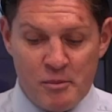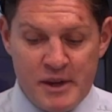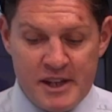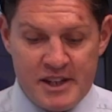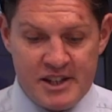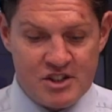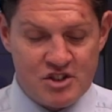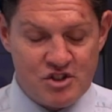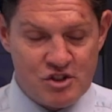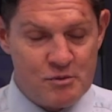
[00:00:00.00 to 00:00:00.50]

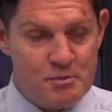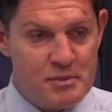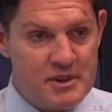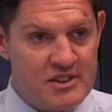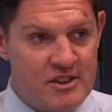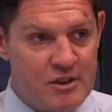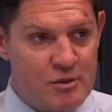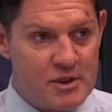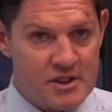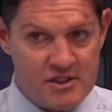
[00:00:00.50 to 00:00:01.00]
media shouldn't be
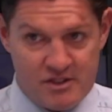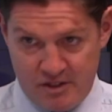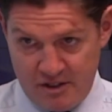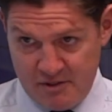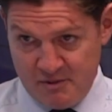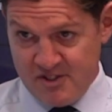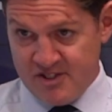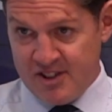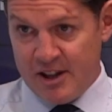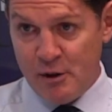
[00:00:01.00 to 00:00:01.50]
doing
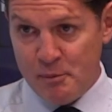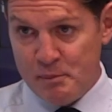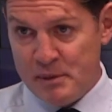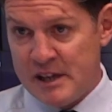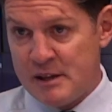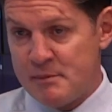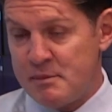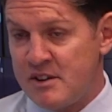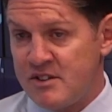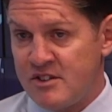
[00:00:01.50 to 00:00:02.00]
to sell
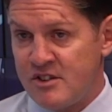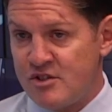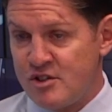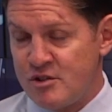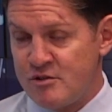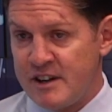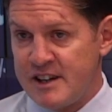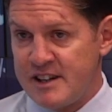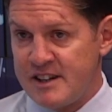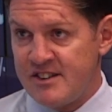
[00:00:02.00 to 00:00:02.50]
papers, as
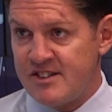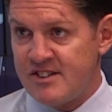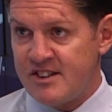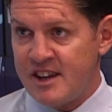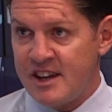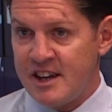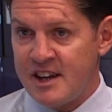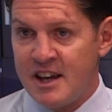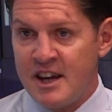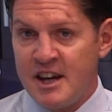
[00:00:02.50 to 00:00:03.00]
you rightly
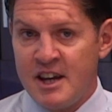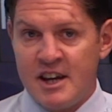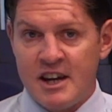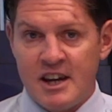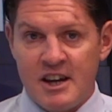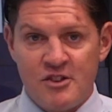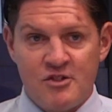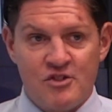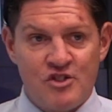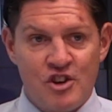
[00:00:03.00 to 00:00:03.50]
say,
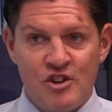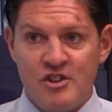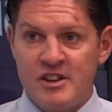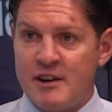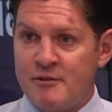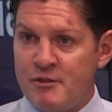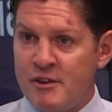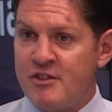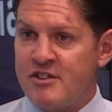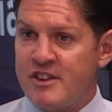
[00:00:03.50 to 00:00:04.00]
is turn
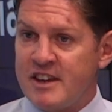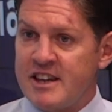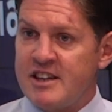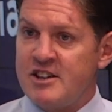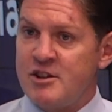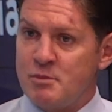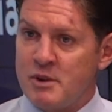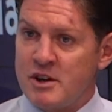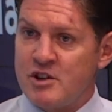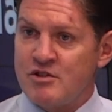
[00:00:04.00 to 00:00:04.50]
everything
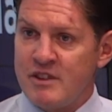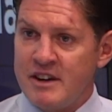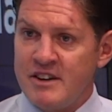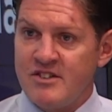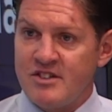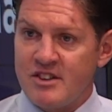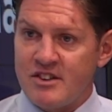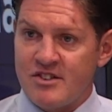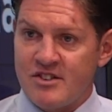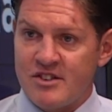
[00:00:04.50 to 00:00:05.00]
into a
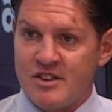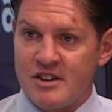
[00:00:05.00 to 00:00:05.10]
crisis.